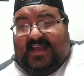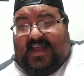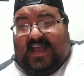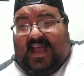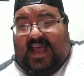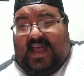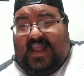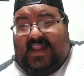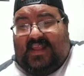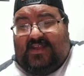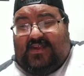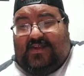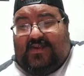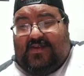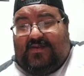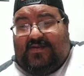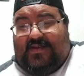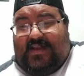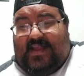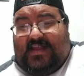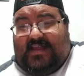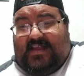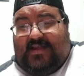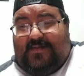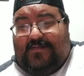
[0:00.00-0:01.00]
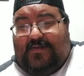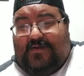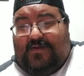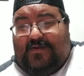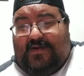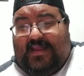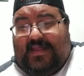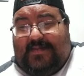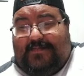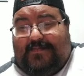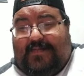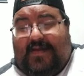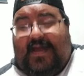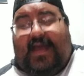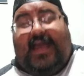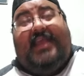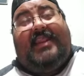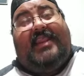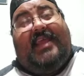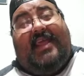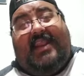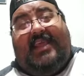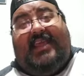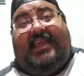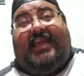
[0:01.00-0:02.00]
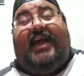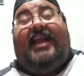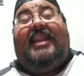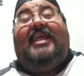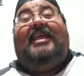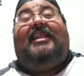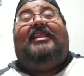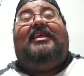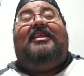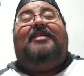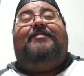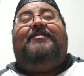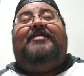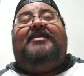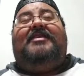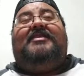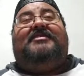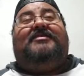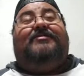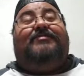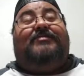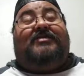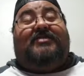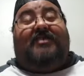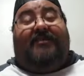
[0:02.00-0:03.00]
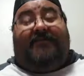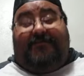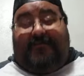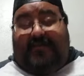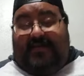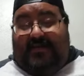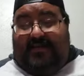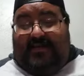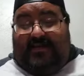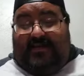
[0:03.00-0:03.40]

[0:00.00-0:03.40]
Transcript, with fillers: Hanako Nakamori. And then he got eliminated himself.